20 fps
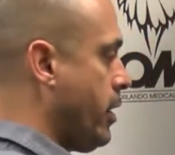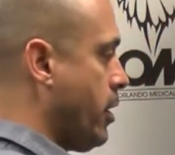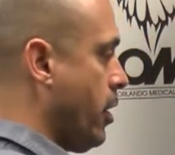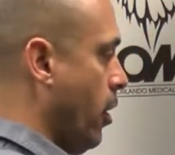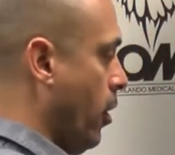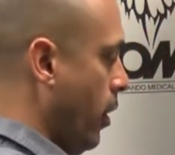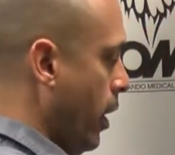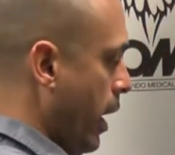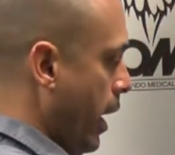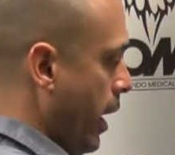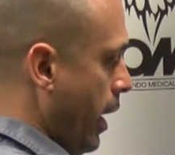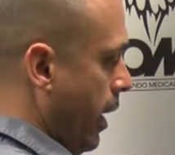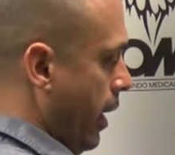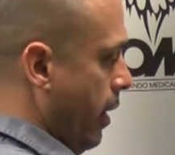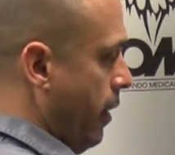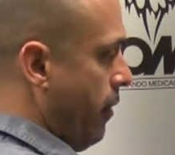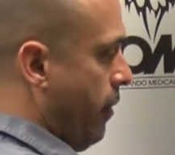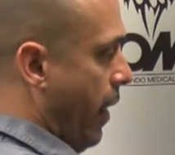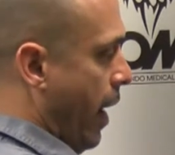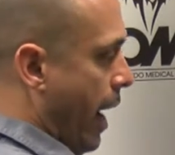so
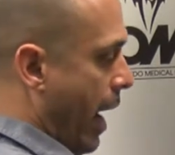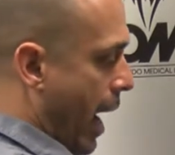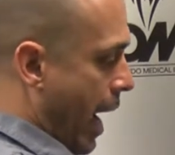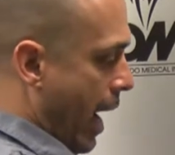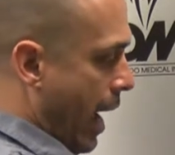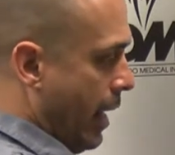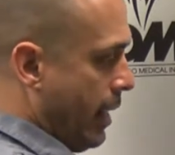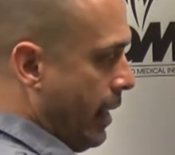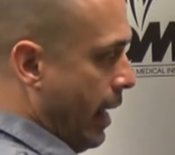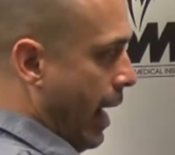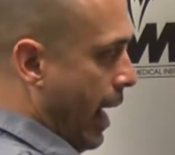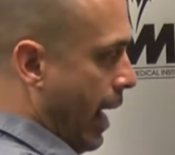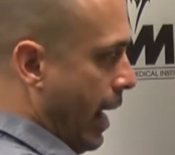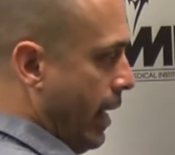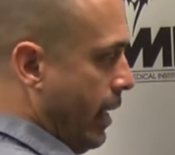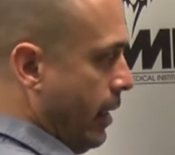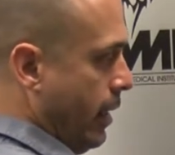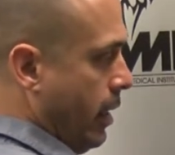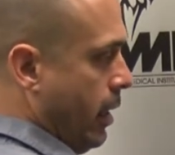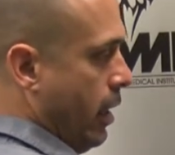if I add
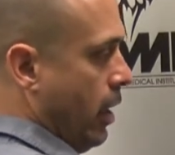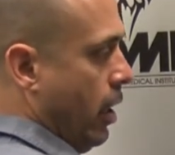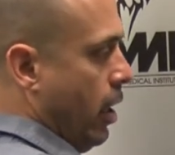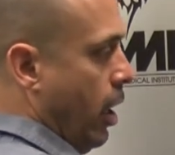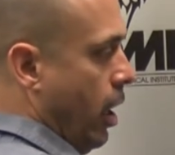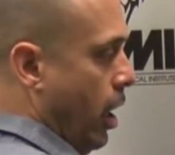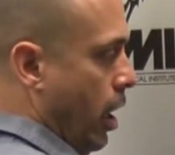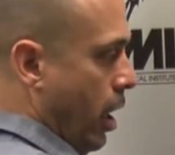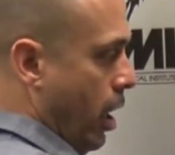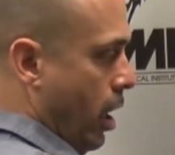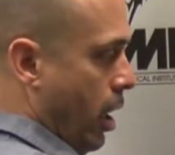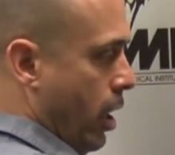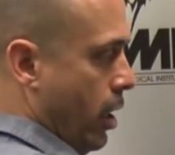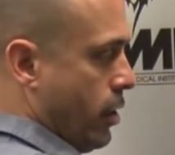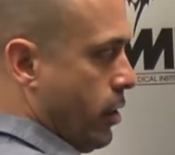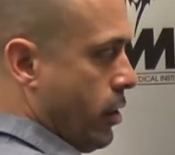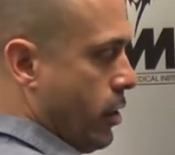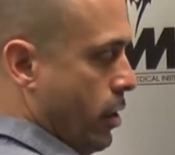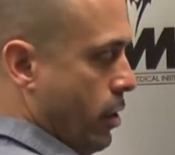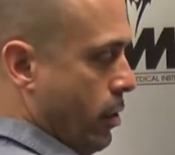8
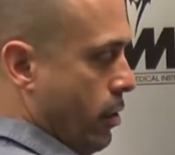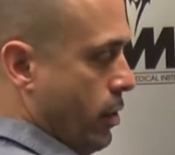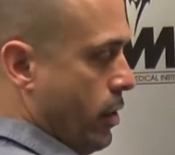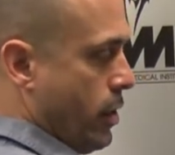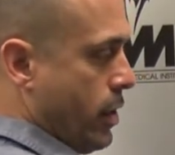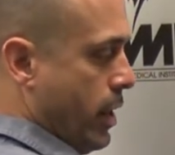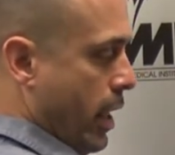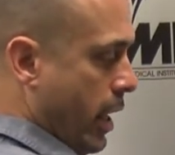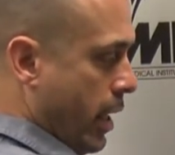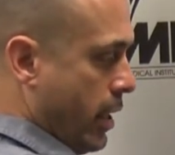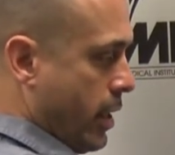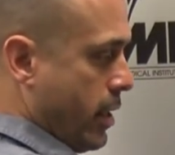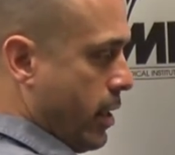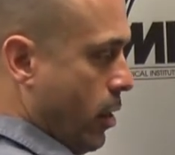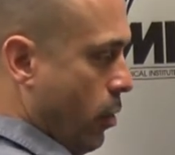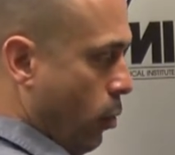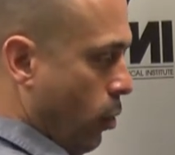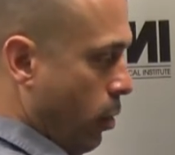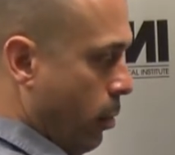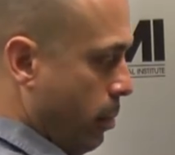to 6
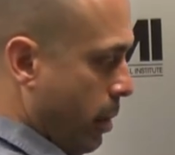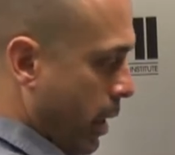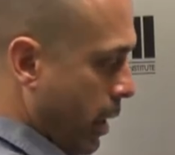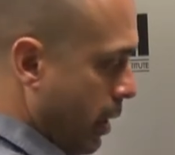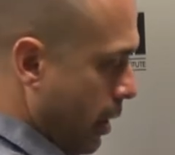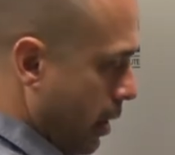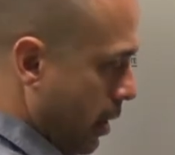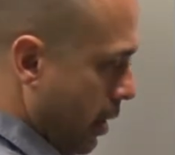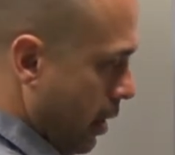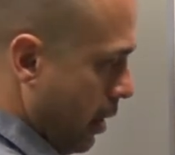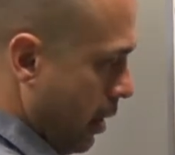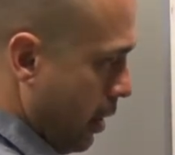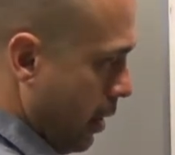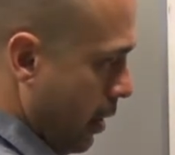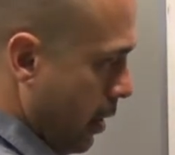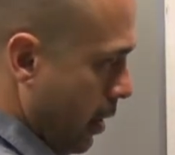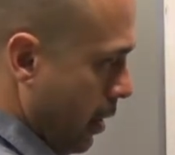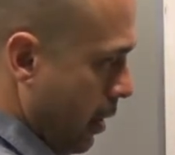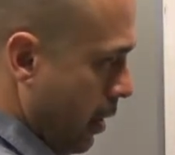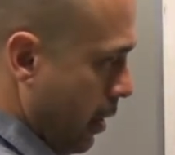will be,
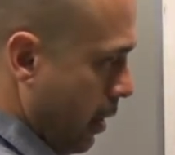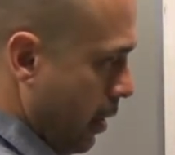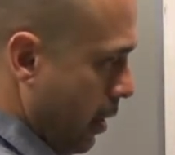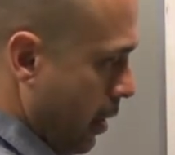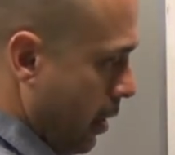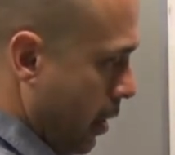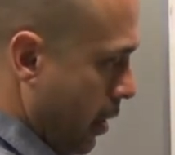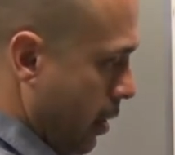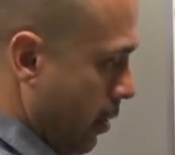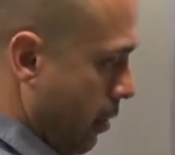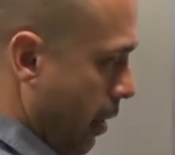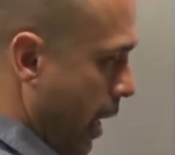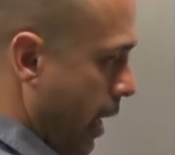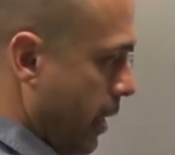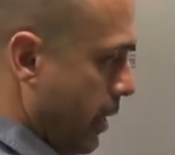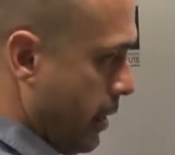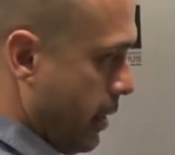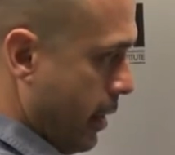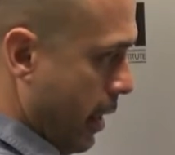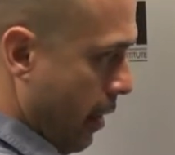right,
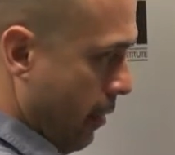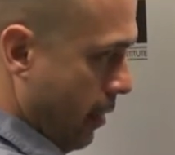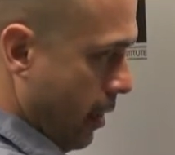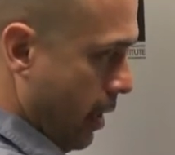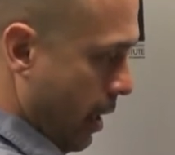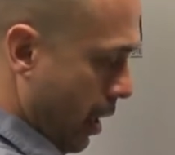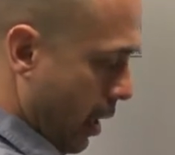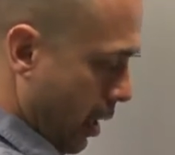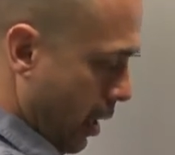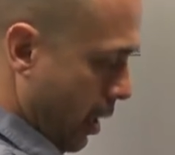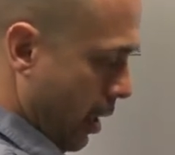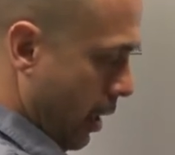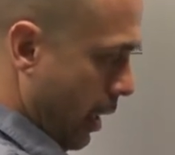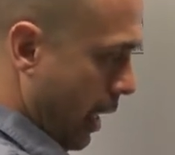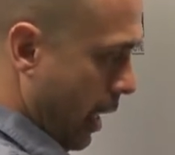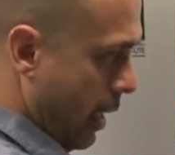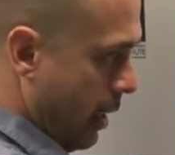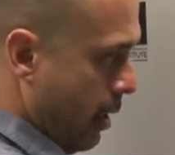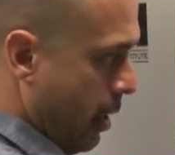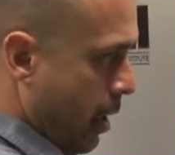
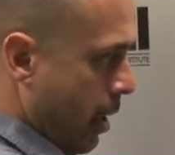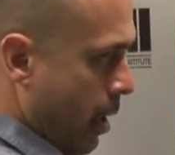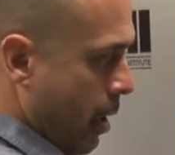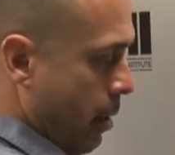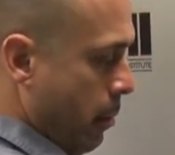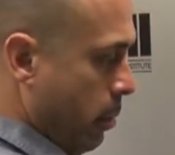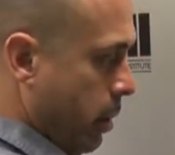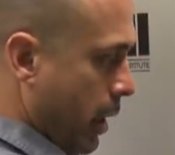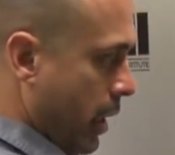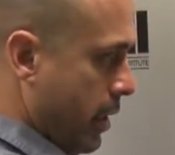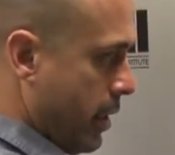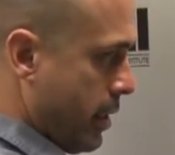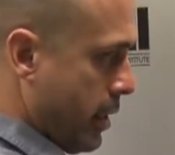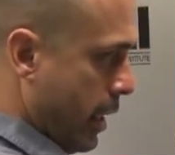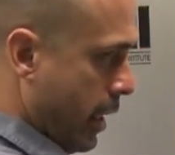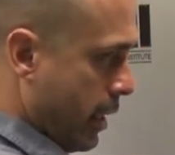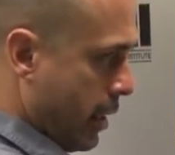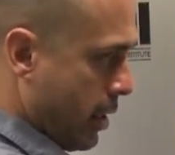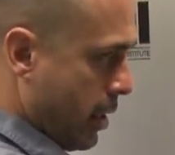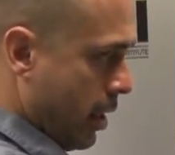8 plus
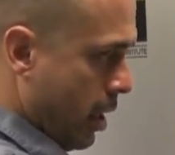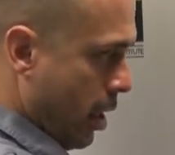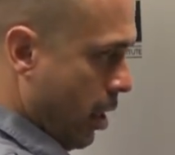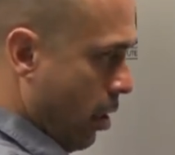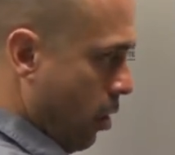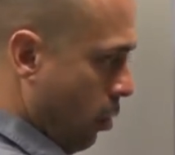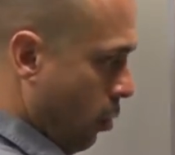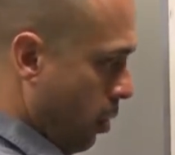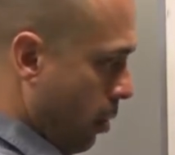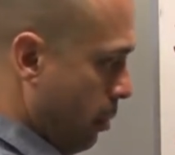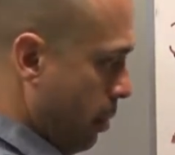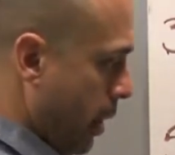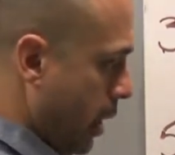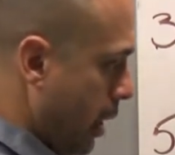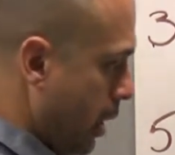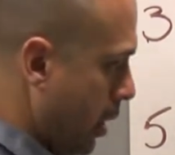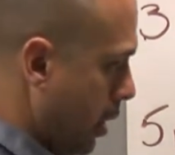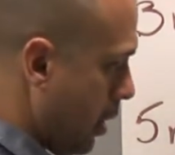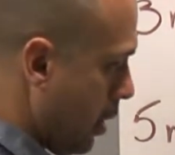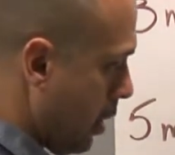6 will
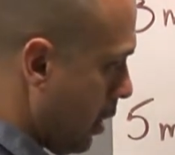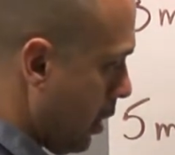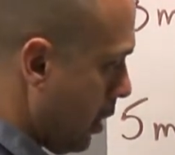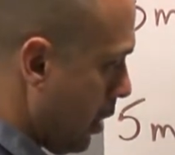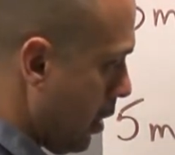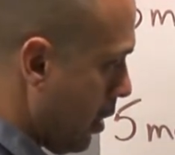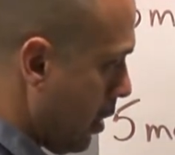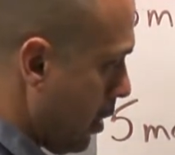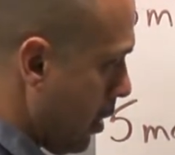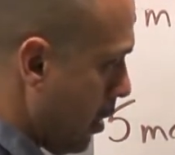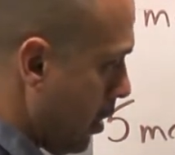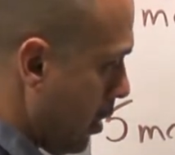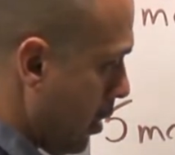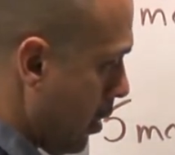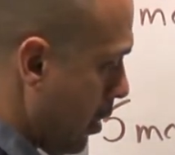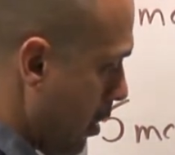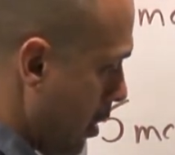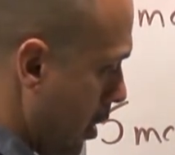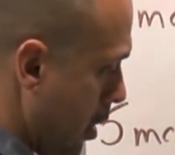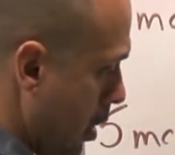be
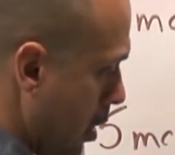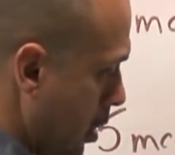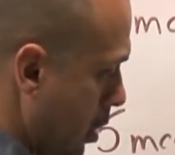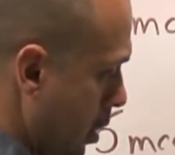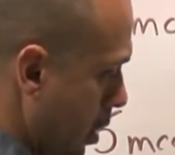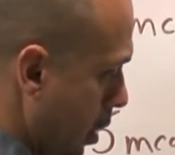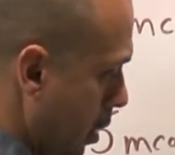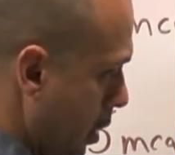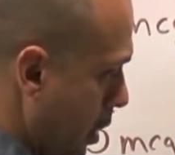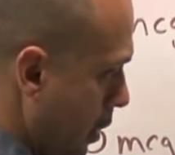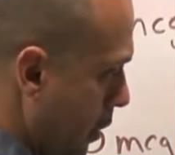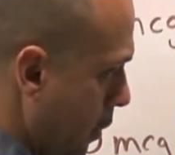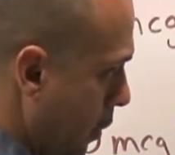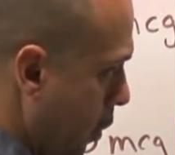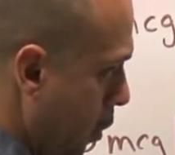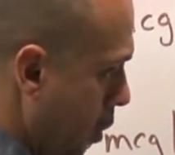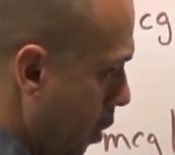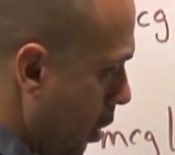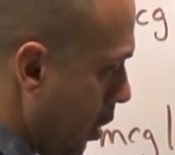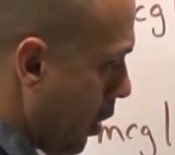
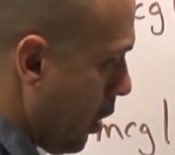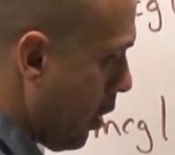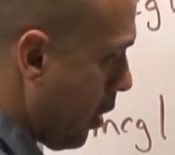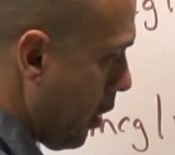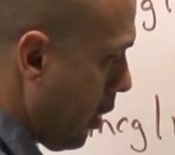34